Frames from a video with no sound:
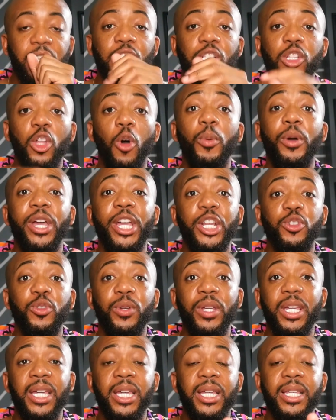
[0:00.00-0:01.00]
global
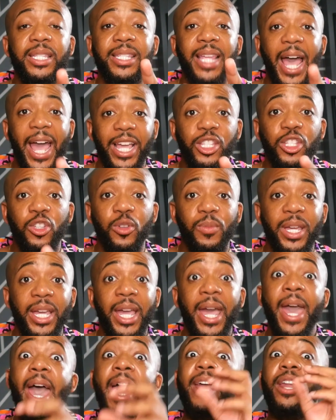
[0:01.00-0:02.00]
entry site to
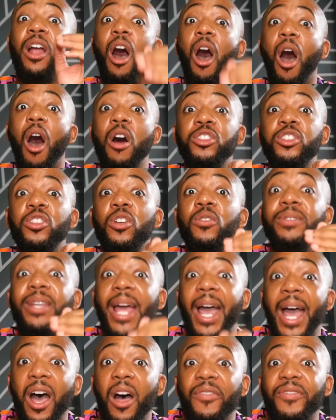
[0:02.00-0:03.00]
me, and also
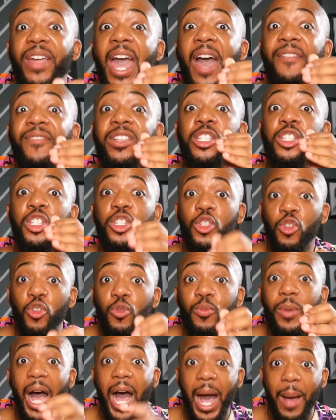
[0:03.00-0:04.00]
now they have a
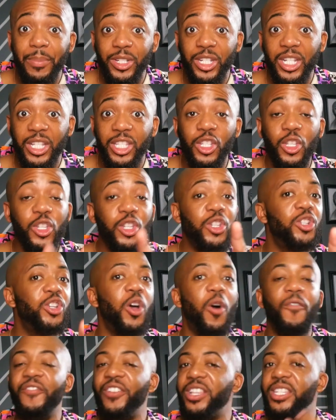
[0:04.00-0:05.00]
Zoom option, so you
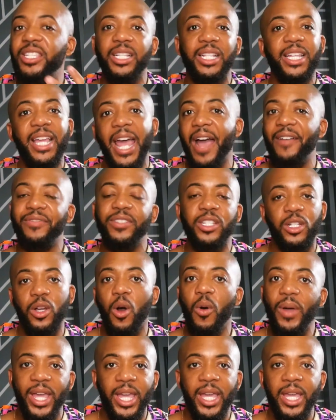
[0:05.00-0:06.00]
don't physically have to
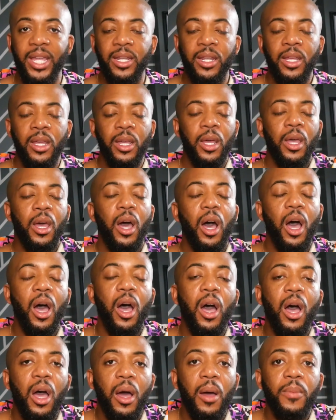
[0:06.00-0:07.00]
go in
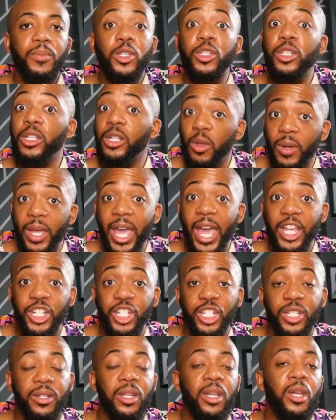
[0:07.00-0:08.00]
to the
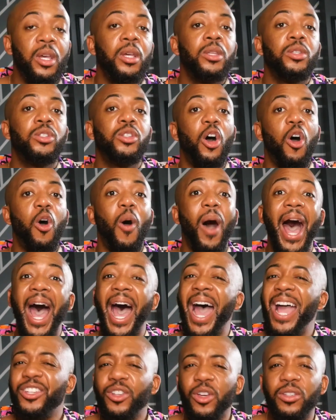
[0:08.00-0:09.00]
location. So
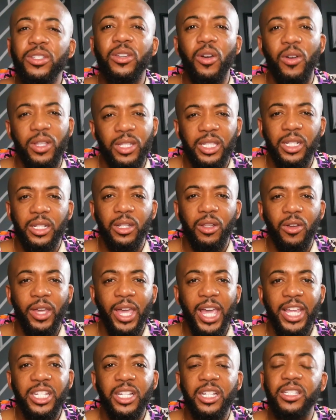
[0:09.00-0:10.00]
I chose to go into the
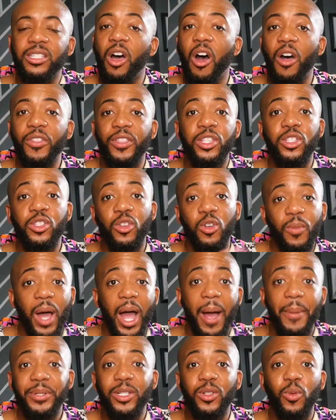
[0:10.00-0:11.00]
location because all the Zoom
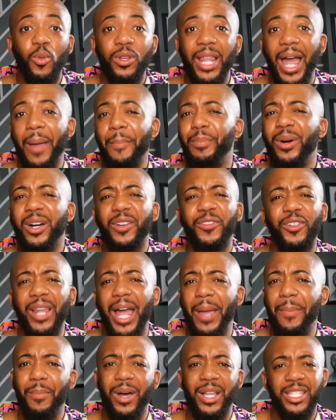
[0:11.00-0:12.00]
options were like booked for
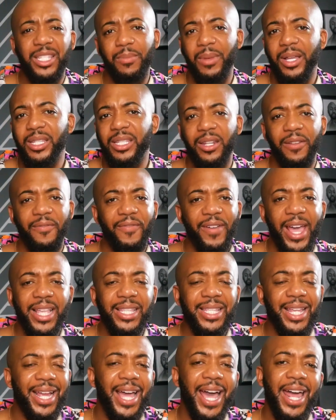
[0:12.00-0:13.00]
like months and months in
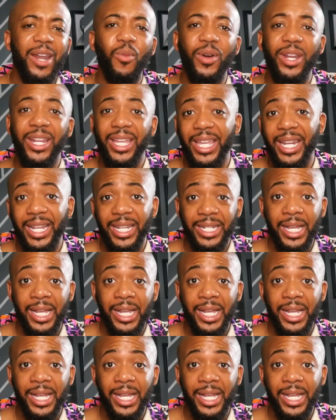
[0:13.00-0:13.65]
advance, and I kind of want to get it